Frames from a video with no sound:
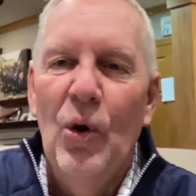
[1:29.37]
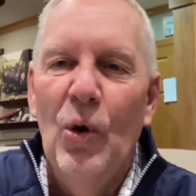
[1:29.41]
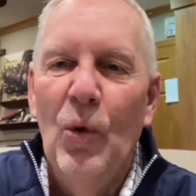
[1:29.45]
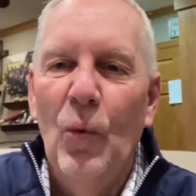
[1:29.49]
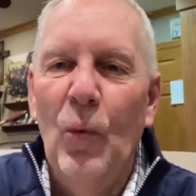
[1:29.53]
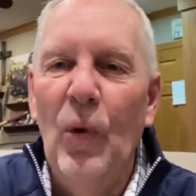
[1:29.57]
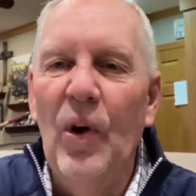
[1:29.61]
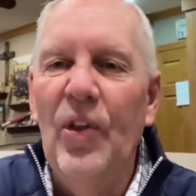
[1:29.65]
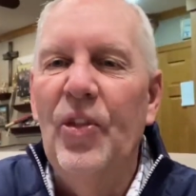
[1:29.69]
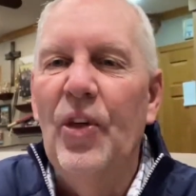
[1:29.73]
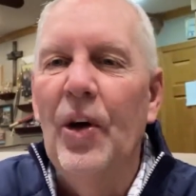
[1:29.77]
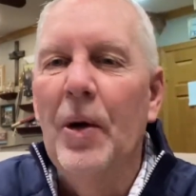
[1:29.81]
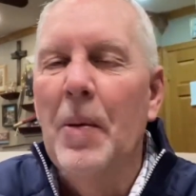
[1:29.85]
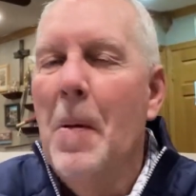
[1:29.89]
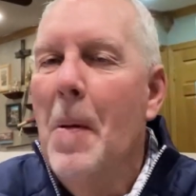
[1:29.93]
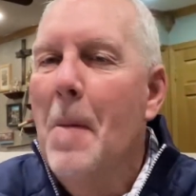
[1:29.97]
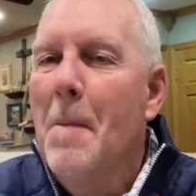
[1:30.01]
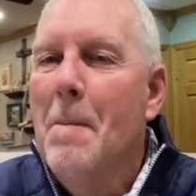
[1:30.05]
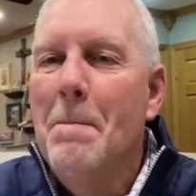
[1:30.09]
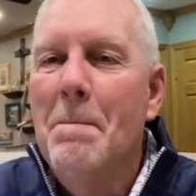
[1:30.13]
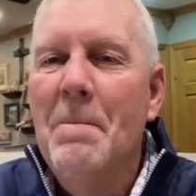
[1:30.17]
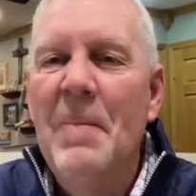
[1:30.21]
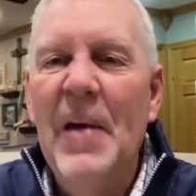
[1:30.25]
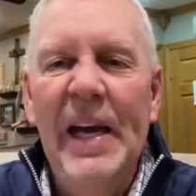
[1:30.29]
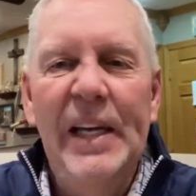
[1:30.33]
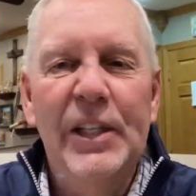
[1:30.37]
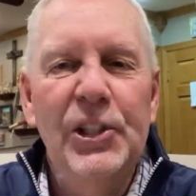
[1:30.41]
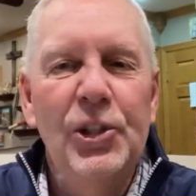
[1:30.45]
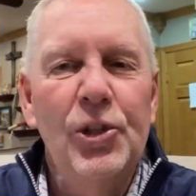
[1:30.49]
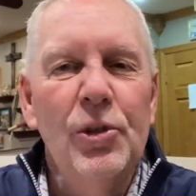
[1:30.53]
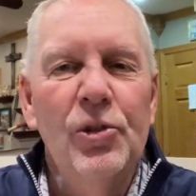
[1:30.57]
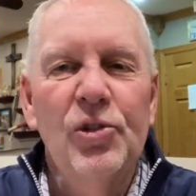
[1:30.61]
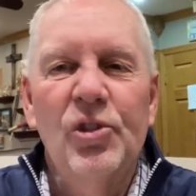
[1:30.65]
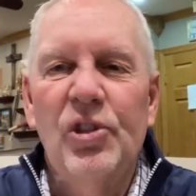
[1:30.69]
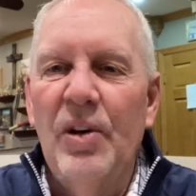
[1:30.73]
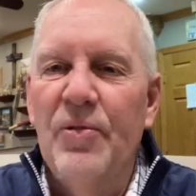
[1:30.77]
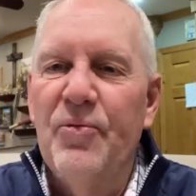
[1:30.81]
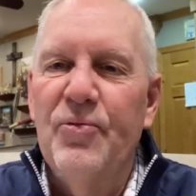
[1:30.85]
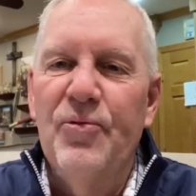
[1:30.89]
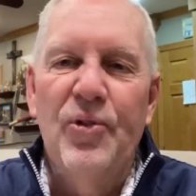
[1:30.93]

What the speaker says: with the measures of